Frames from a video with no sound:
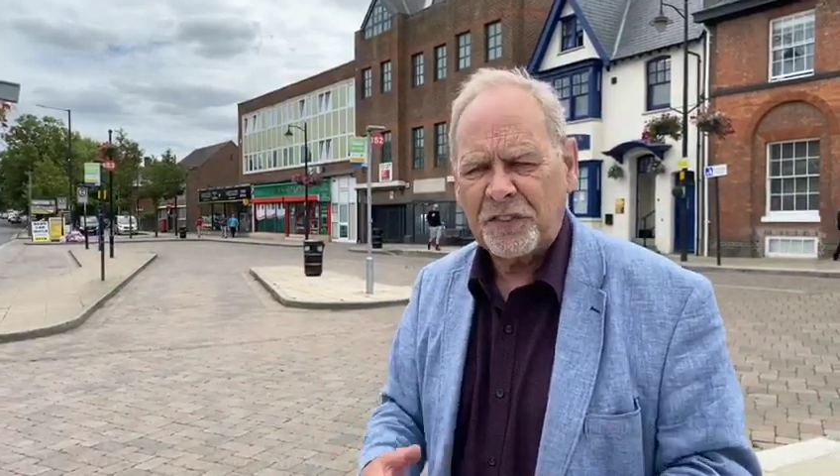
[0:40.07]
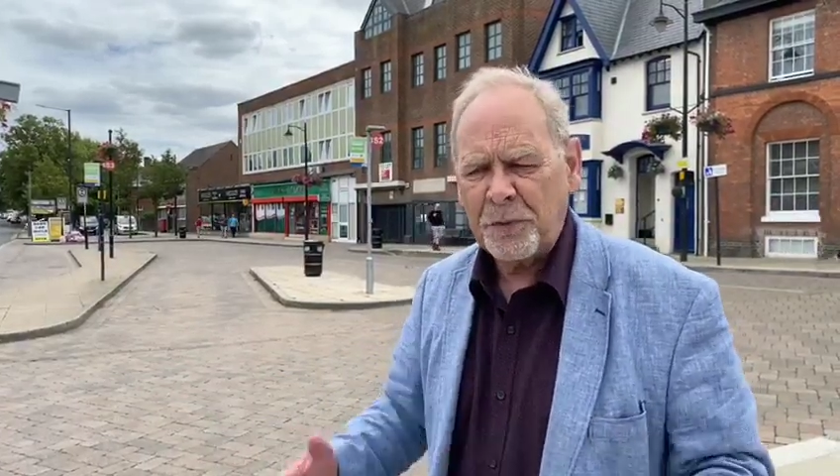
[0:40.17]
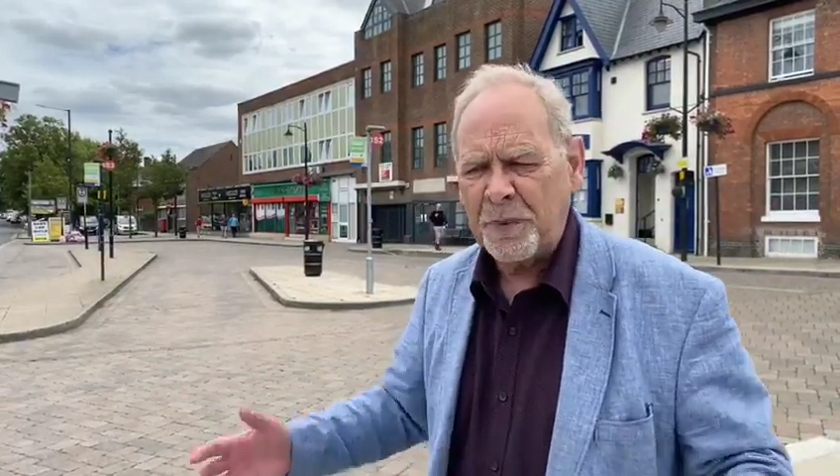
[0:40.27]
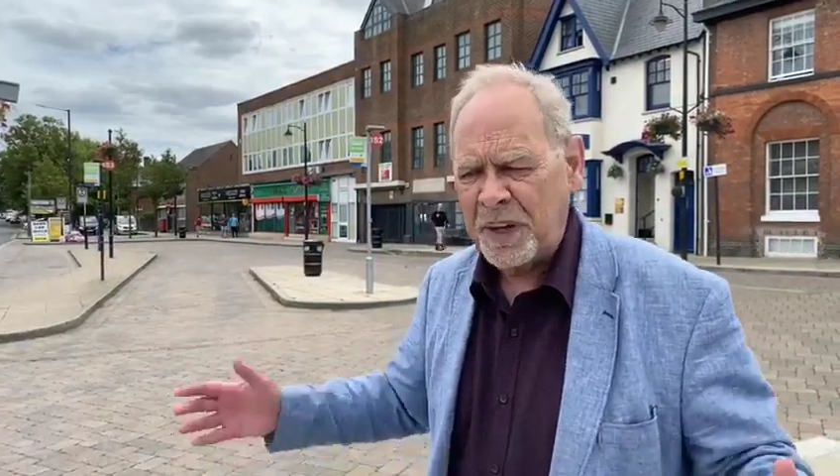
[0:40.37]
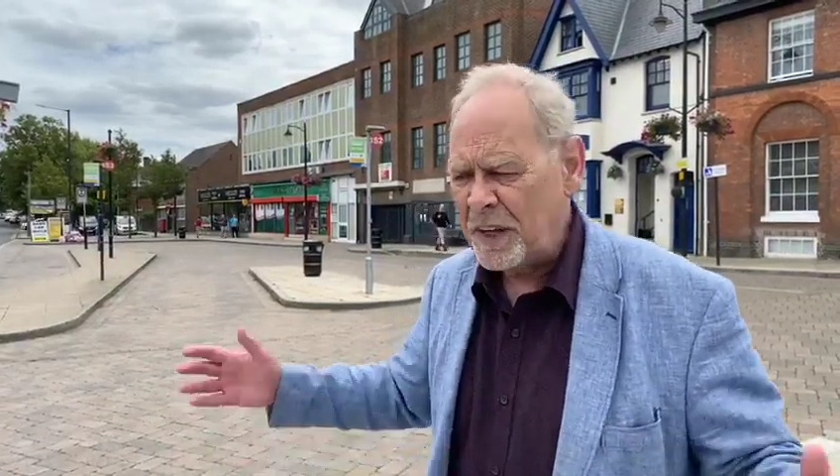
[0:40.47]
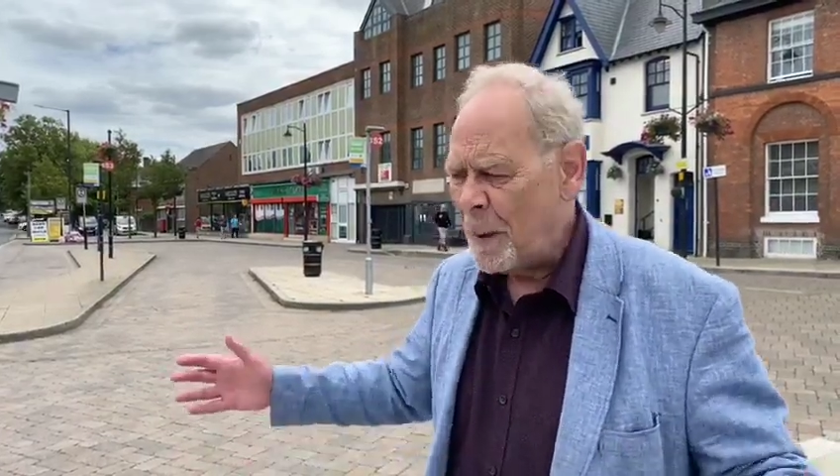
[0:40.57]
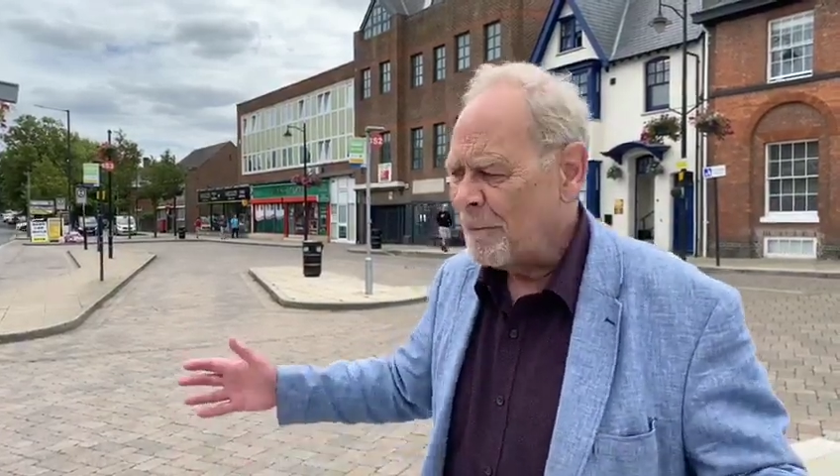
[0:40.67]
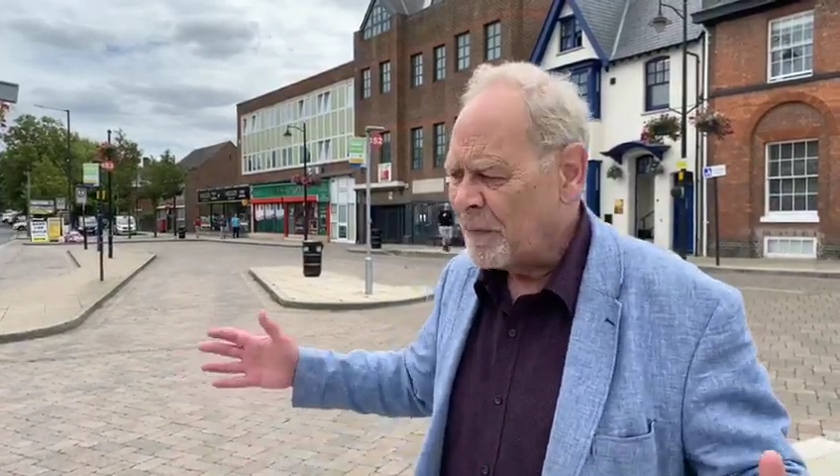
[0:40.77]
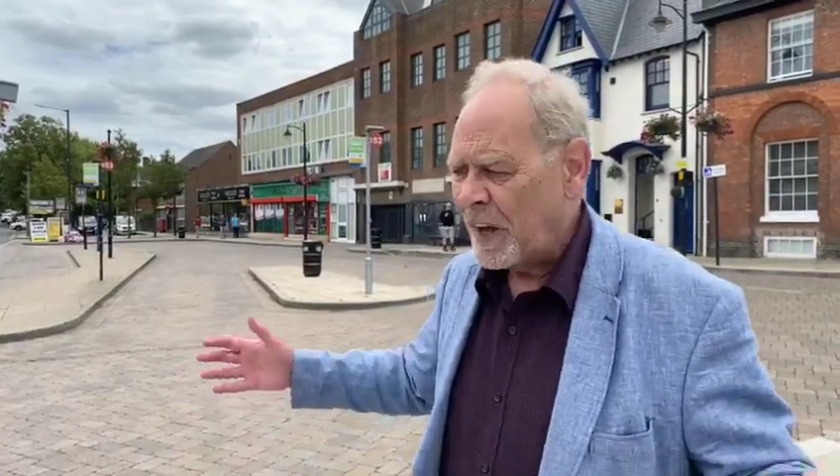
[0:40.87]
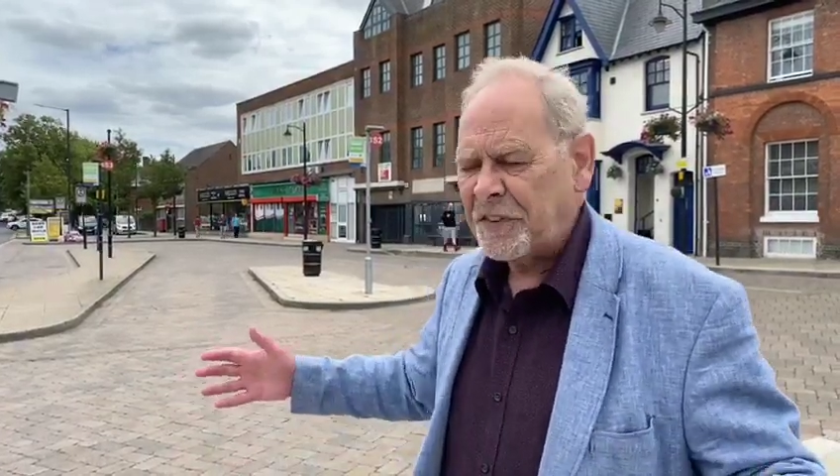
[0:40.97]
to be
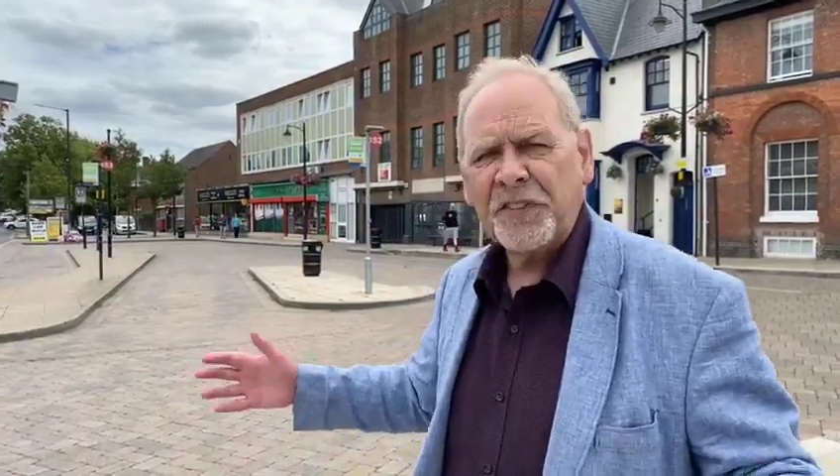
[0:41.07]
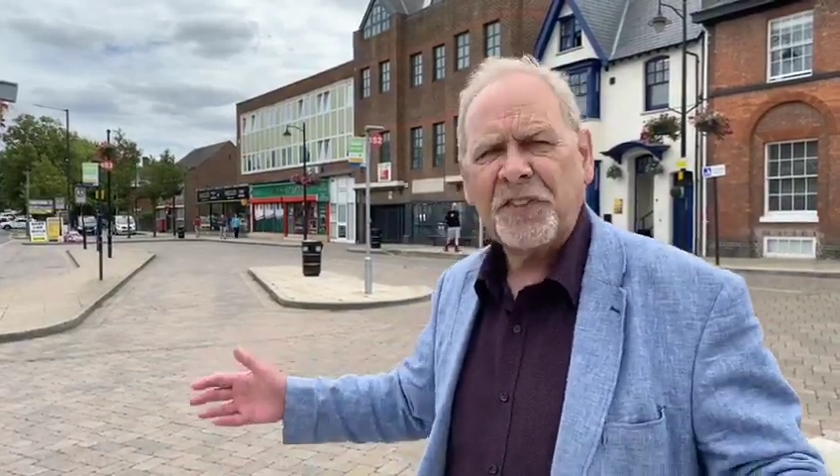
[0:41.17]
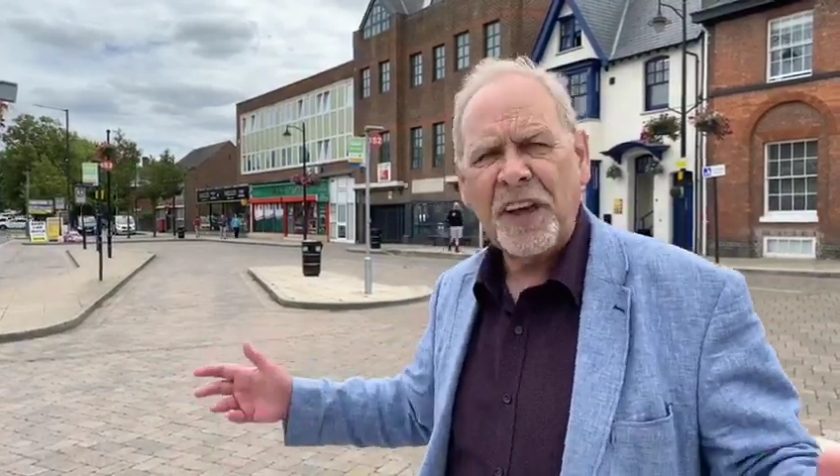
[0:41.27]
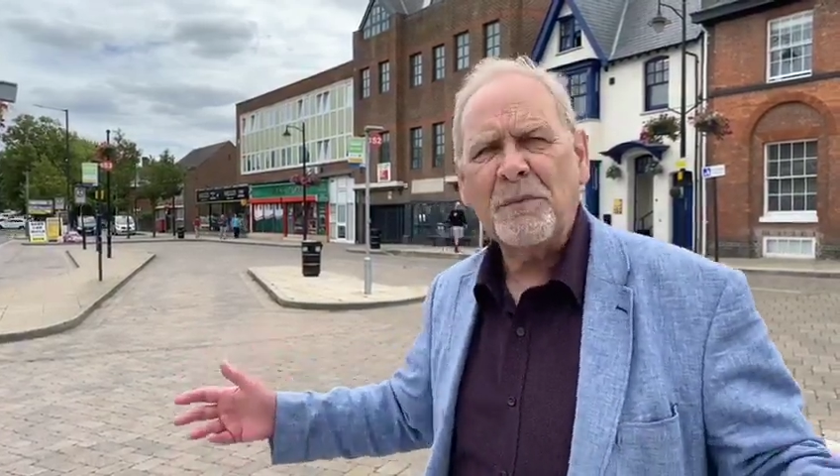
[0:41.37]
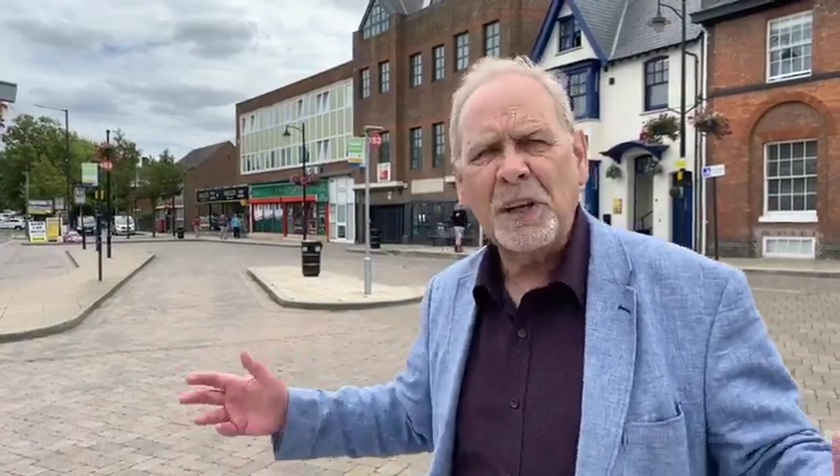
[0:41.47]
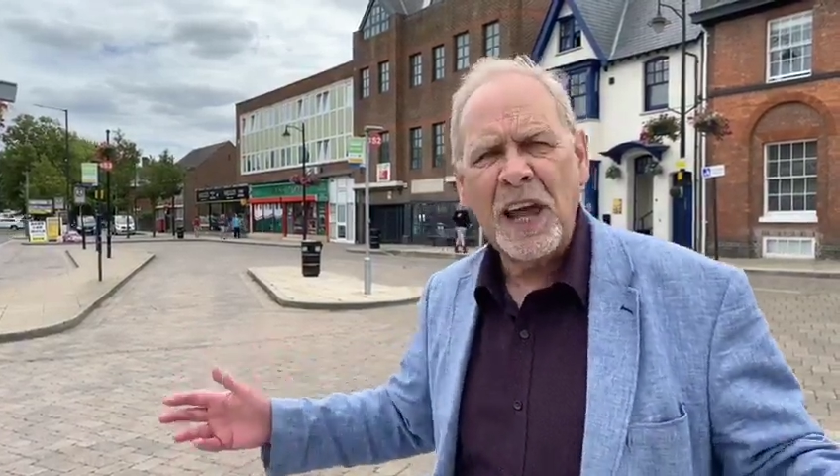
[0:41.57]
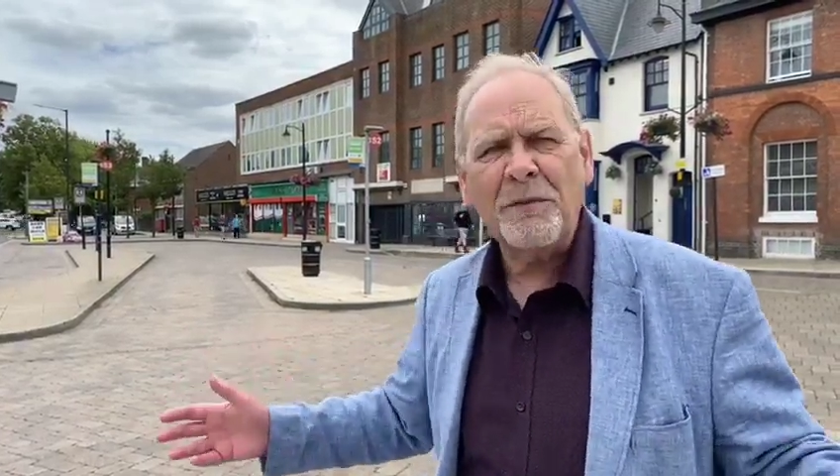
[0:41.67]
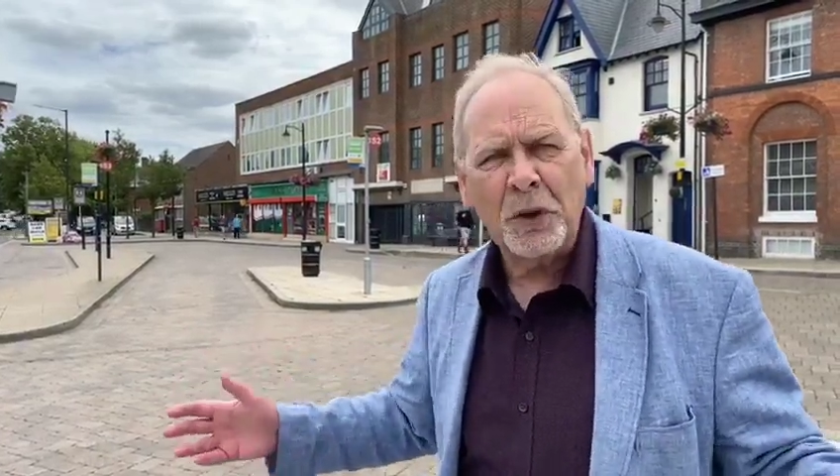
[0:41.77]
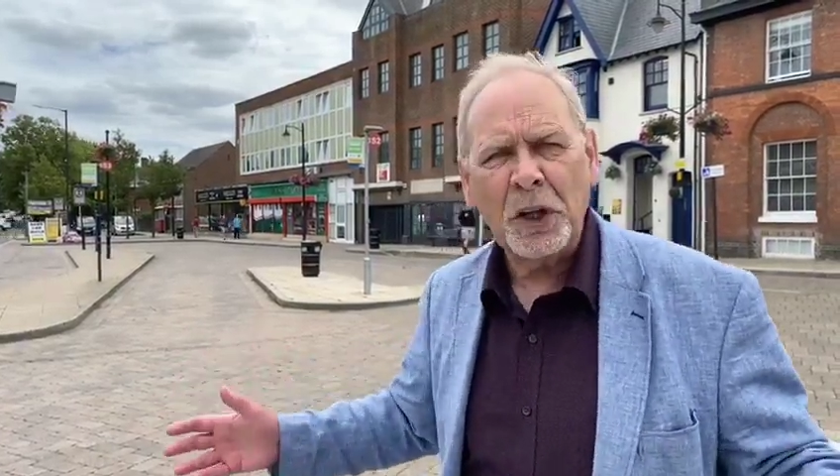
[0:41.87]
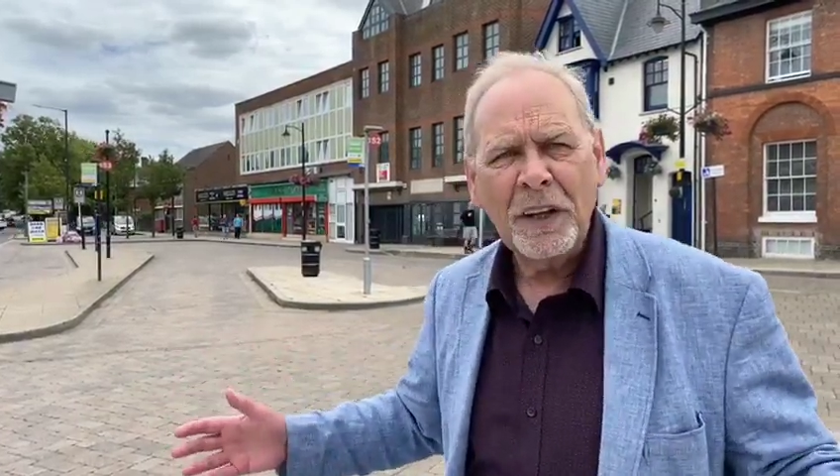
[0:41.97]
at the same
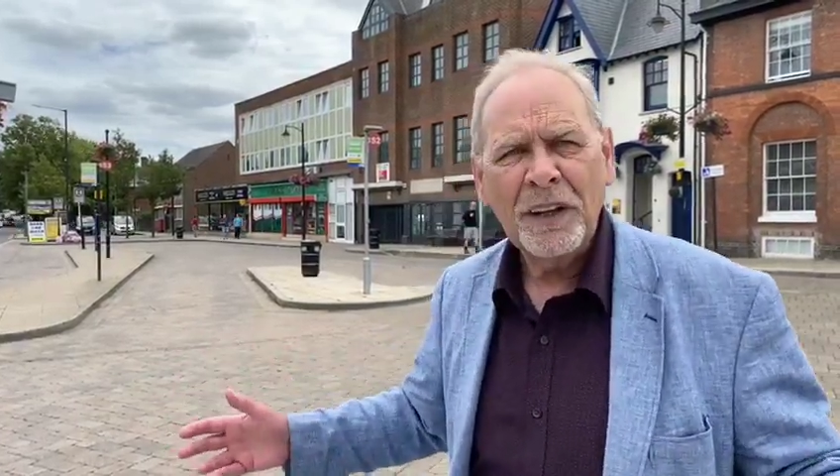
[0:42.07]
level